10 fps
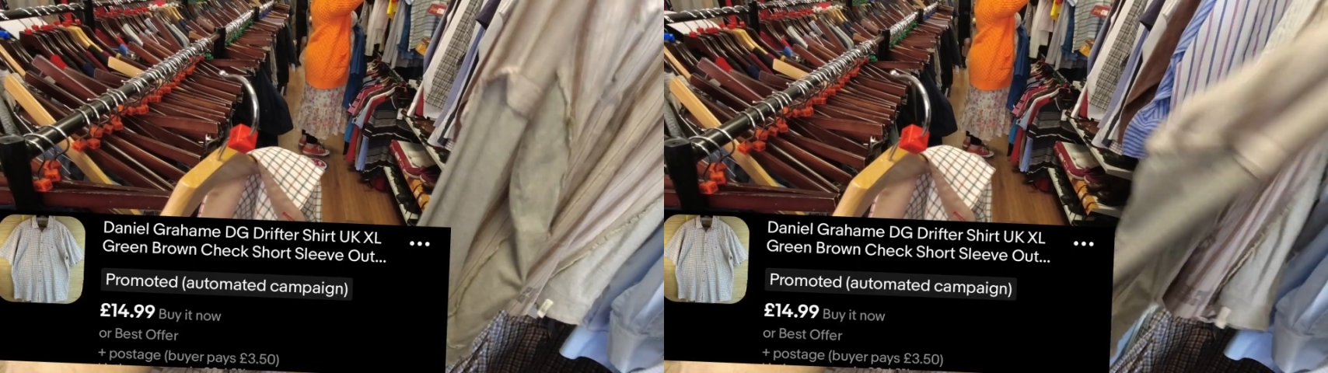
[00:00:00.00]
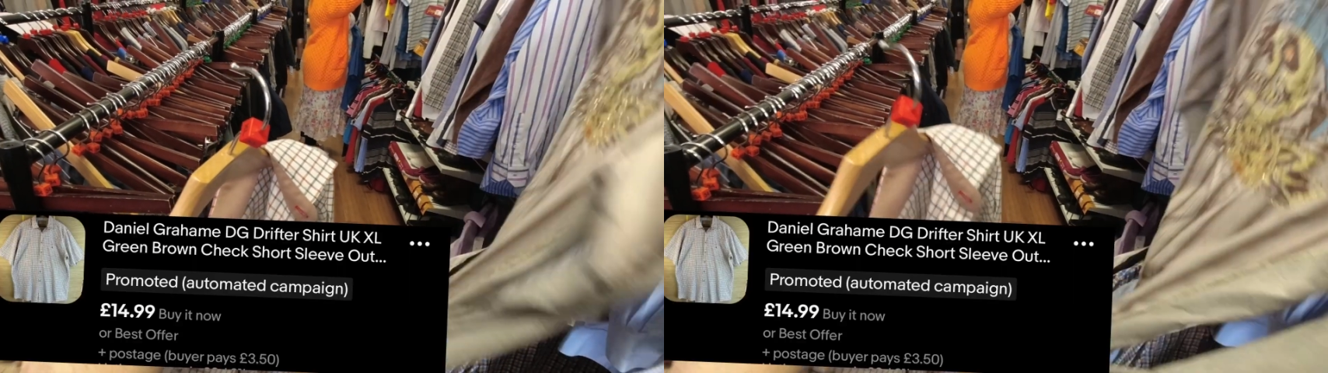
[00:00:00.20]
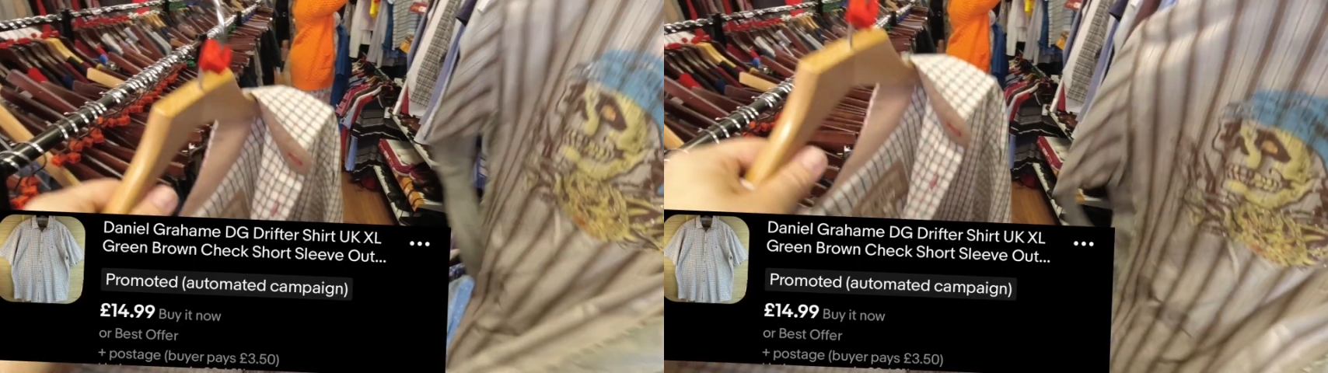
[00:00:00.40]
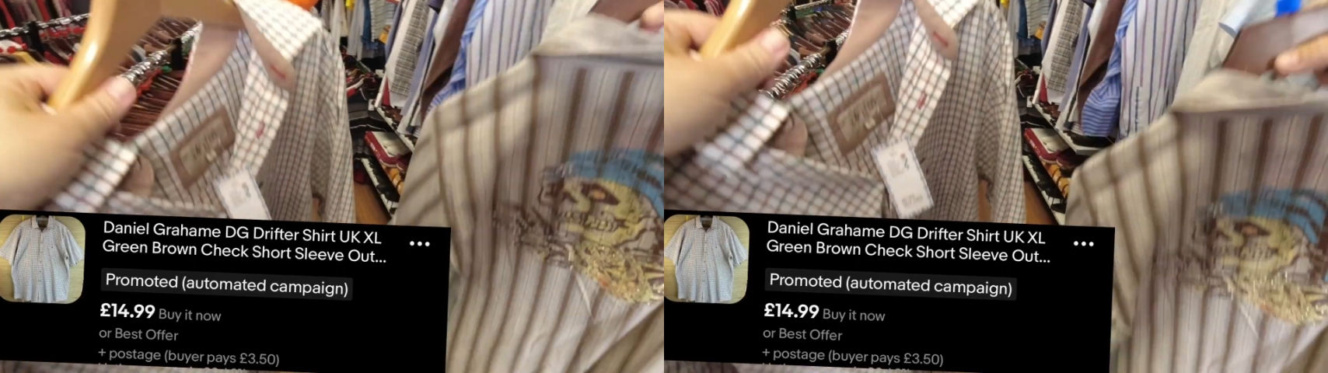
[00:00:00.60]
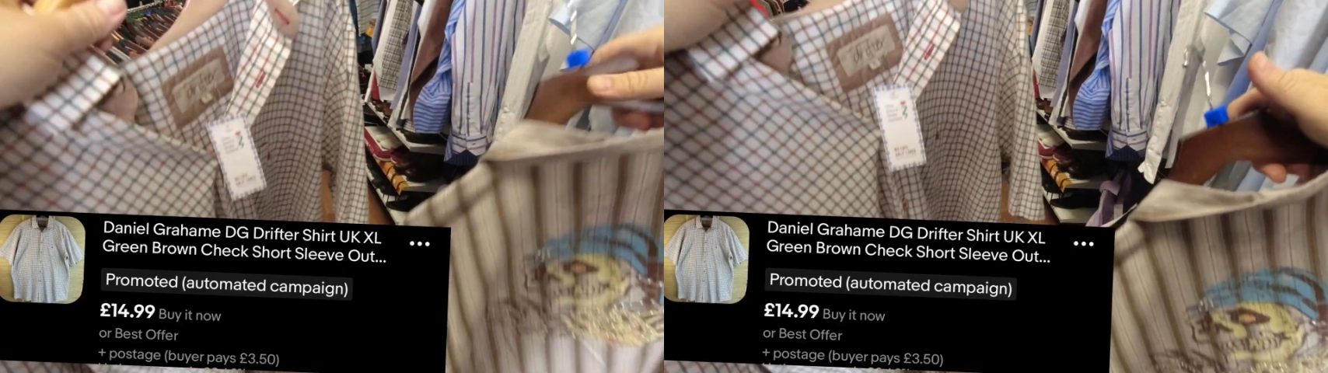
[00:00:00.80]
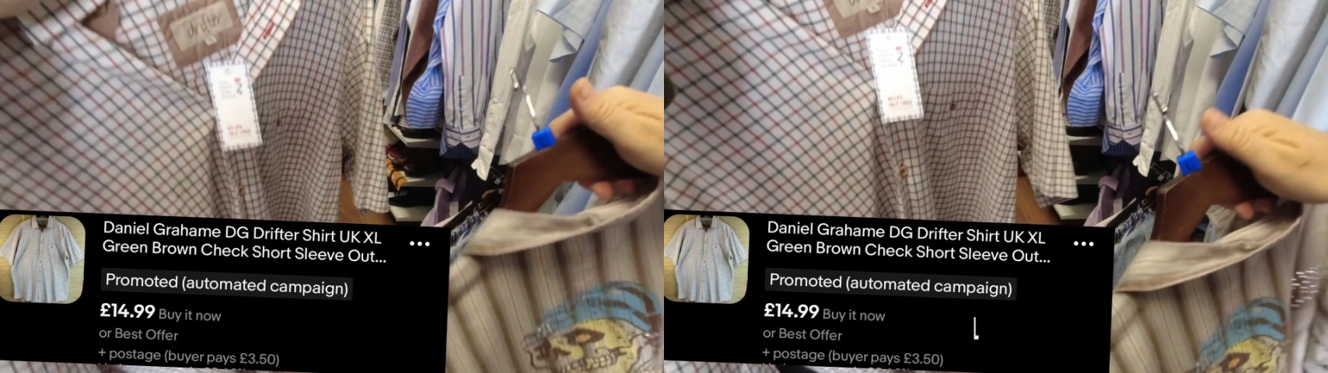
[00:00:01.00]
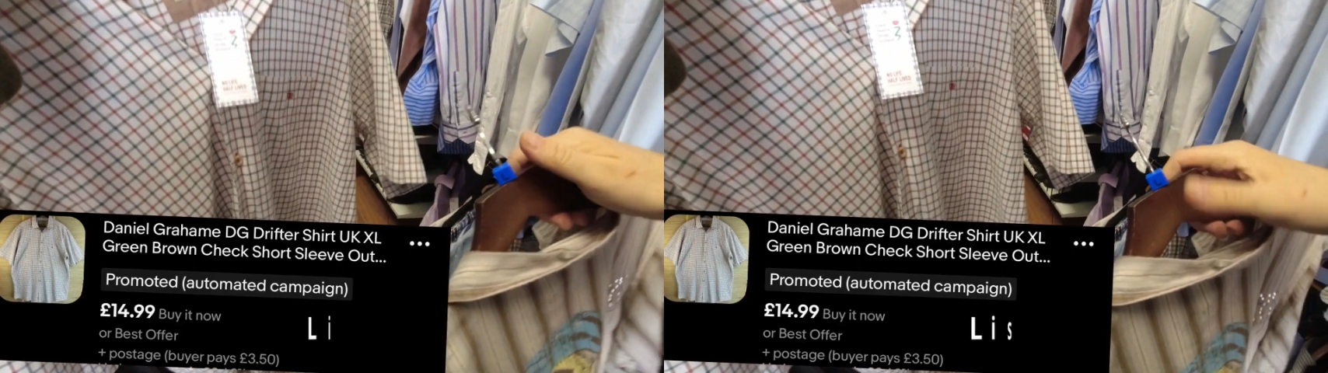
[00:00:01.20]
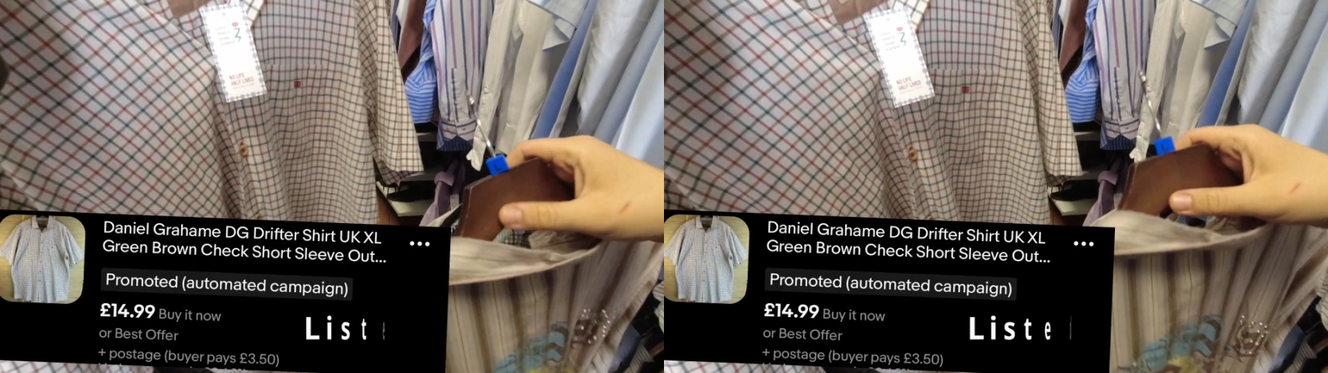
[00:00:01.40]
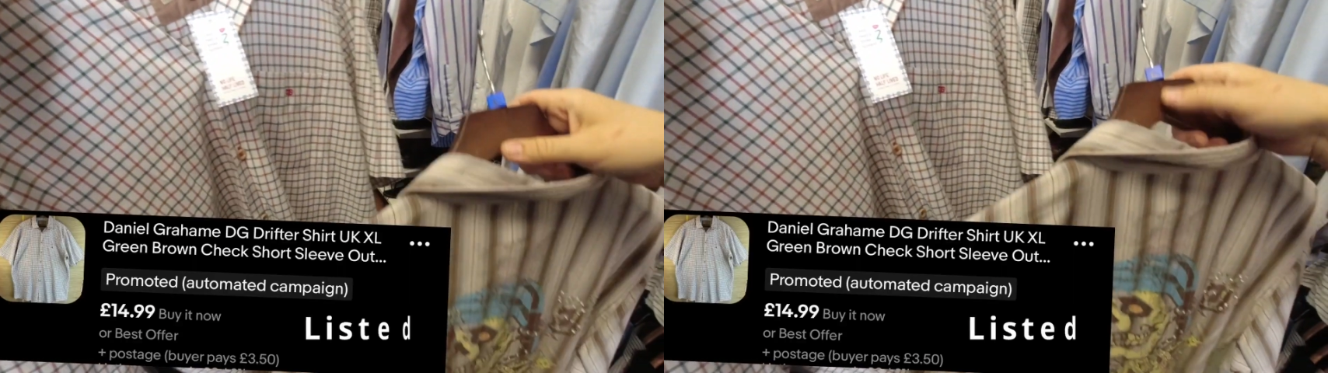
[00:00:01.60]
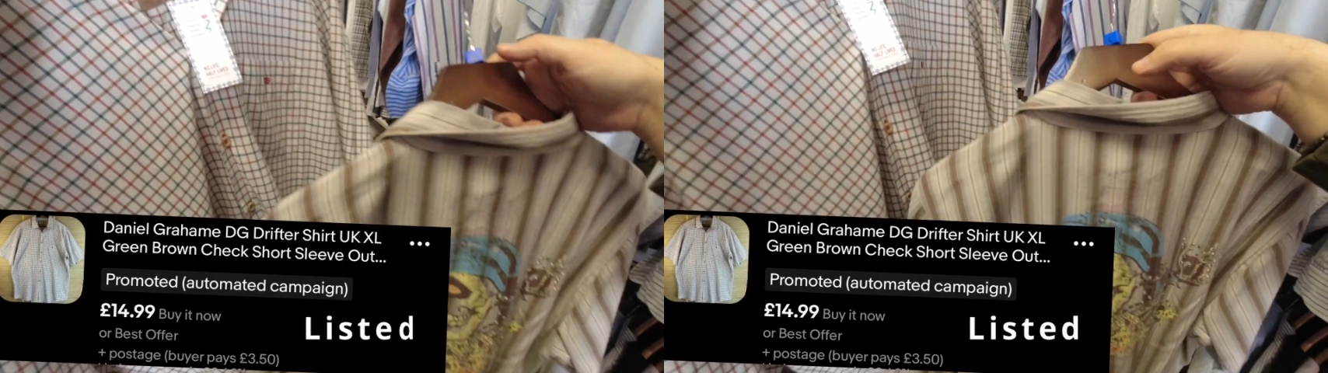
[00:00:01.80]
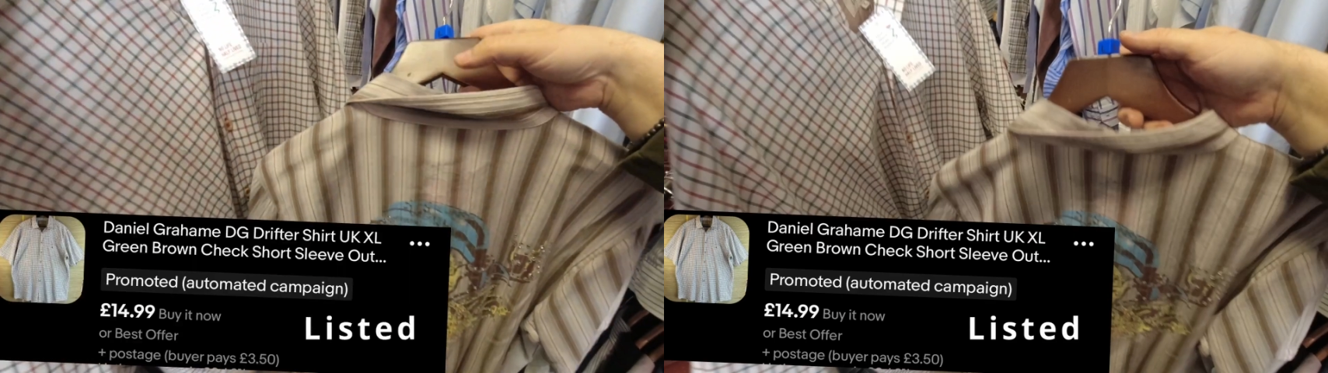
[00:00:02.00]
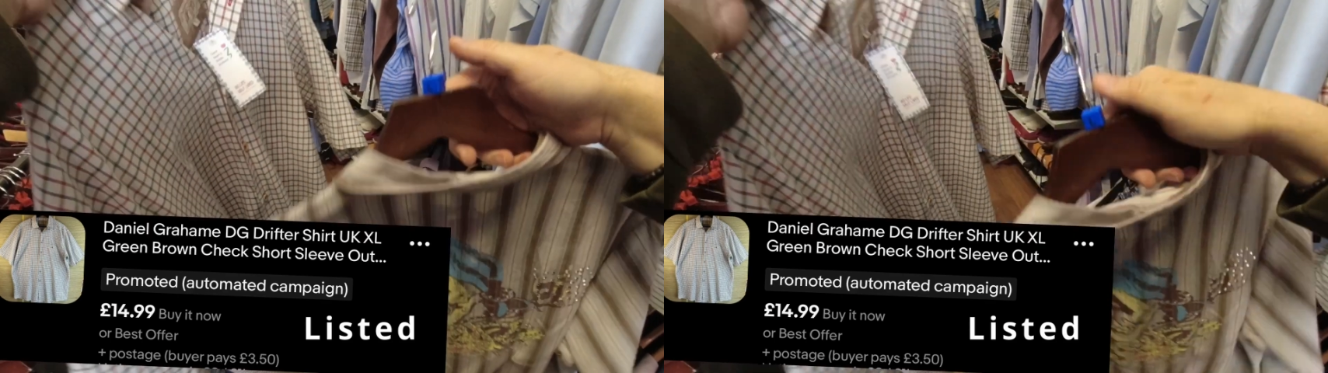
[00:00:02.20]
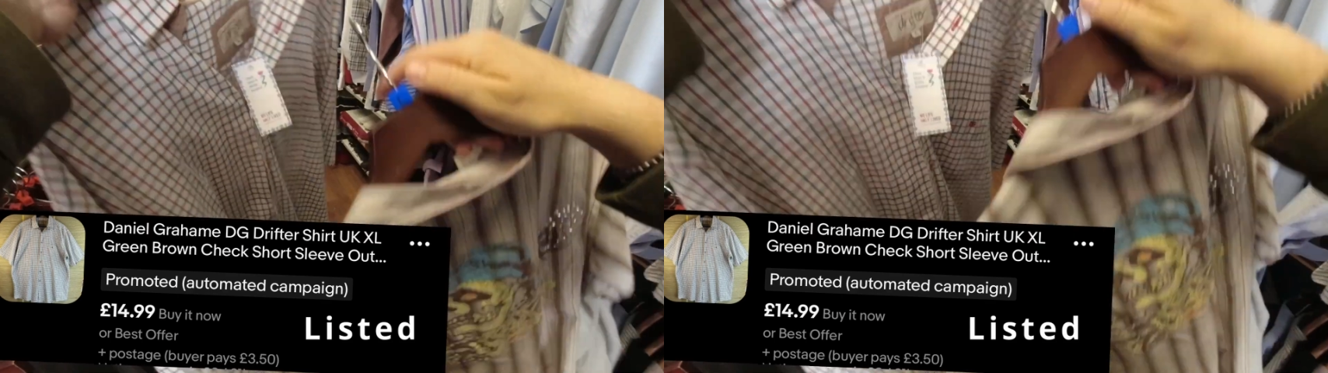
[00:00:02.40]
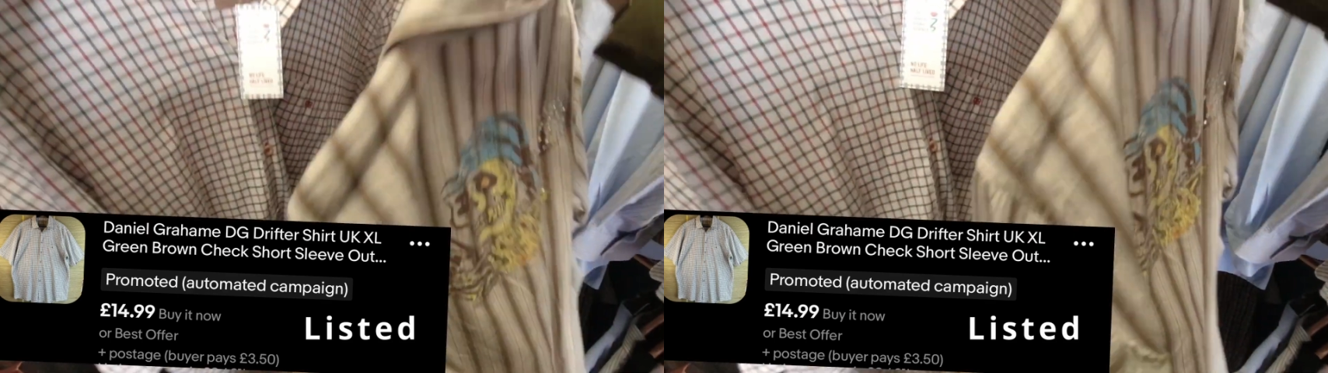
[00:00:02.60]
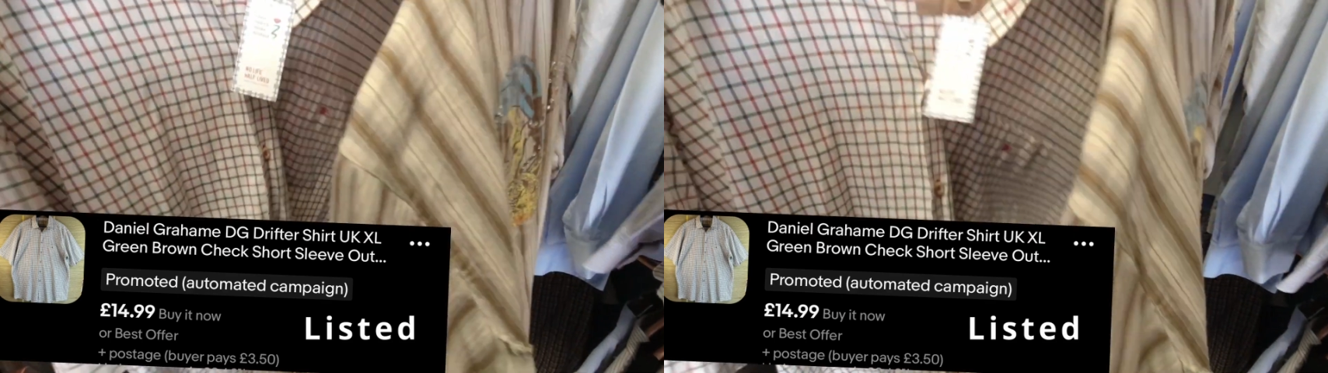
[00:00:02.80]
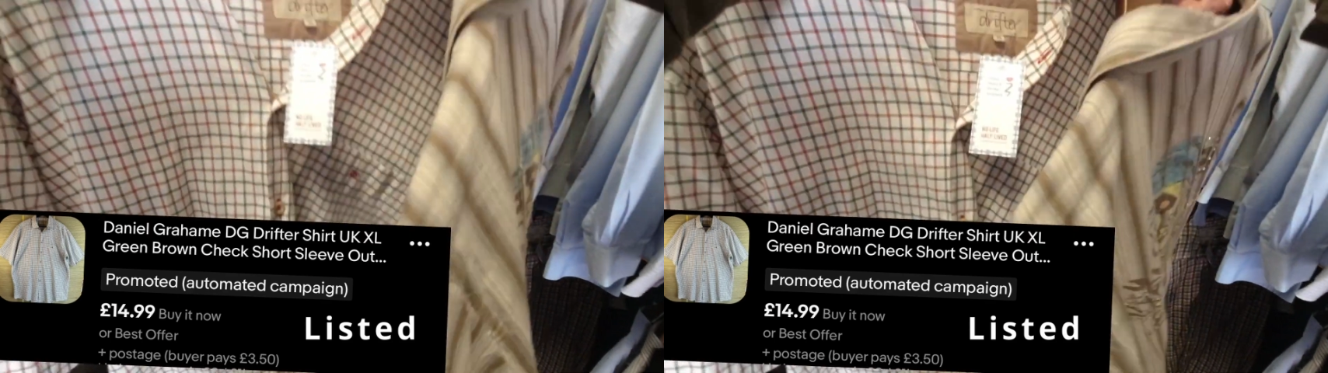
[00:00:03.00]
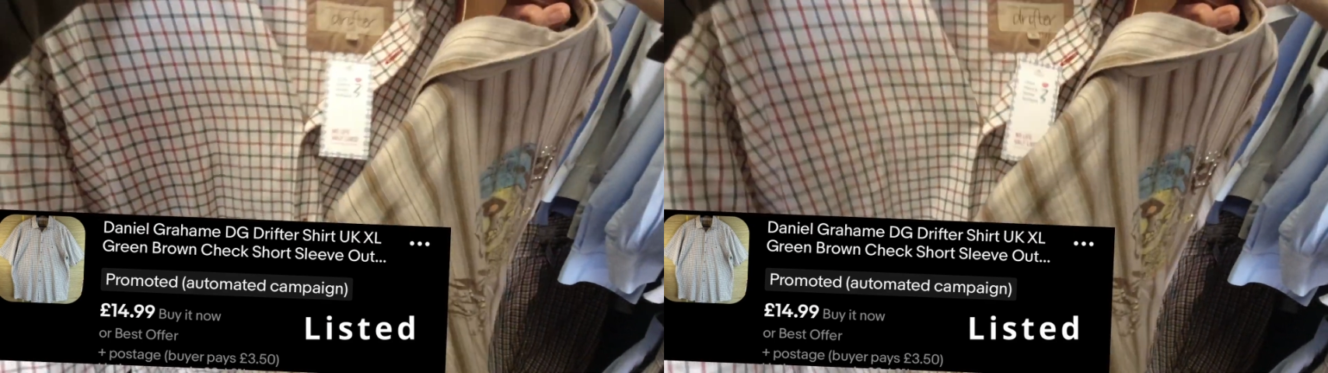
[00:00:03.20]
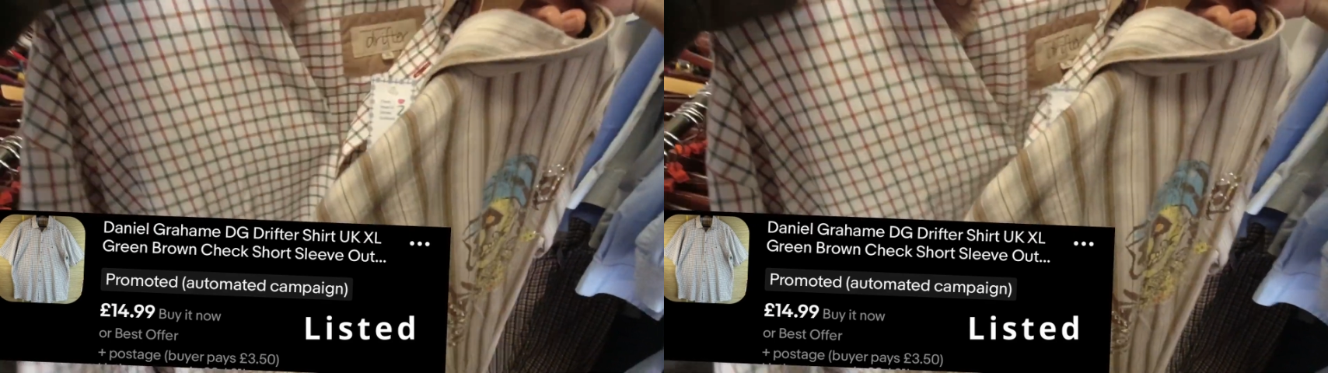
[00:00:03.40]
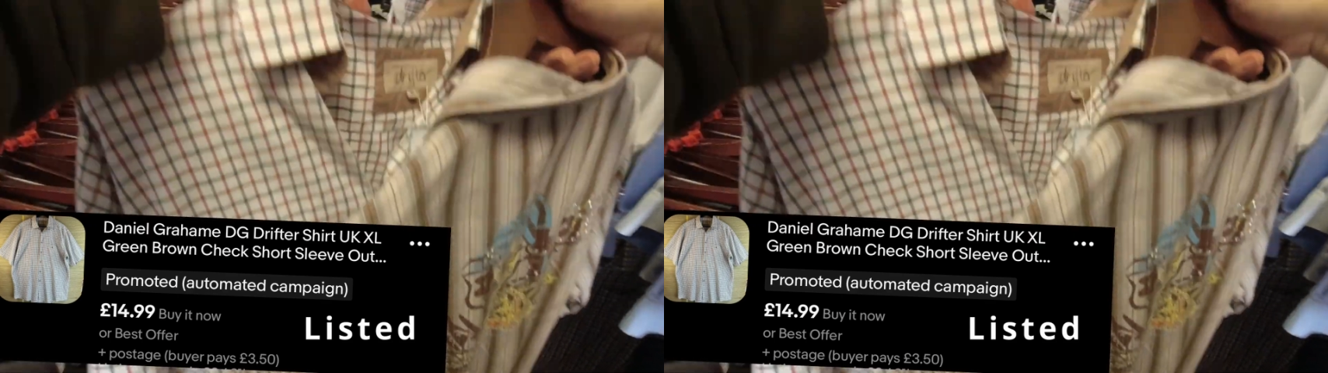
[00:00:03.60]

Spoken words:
No face is visible, so there are no lips to read.